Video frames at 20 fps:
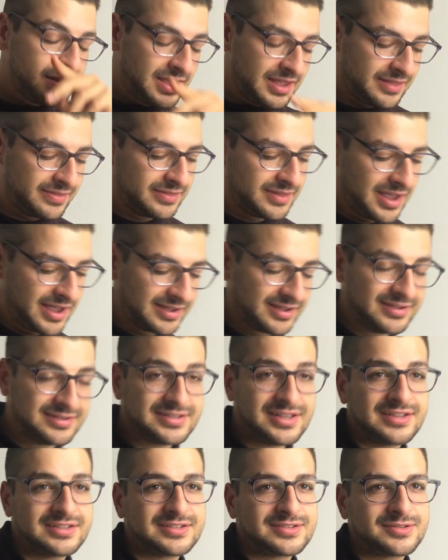And I guess
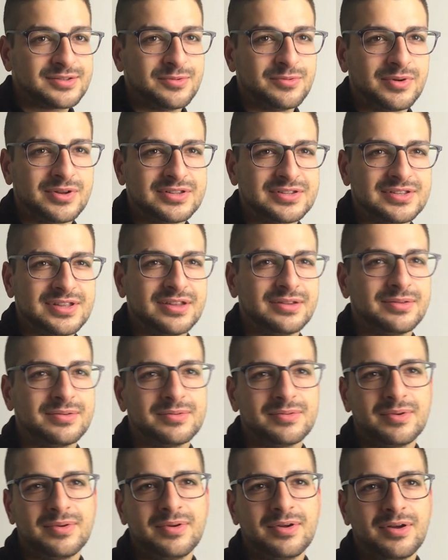that's the ones that
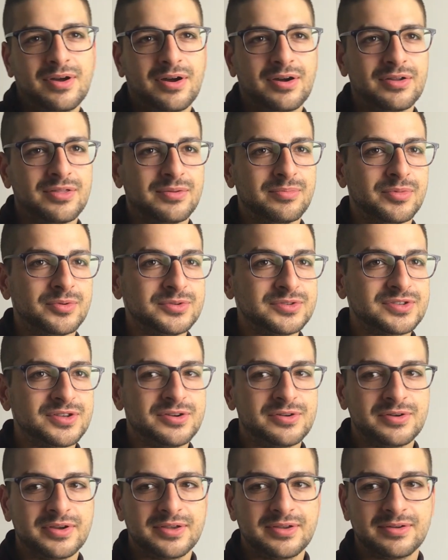are the most
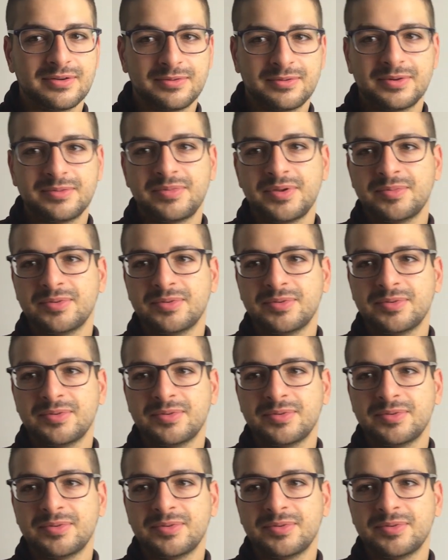annoying, when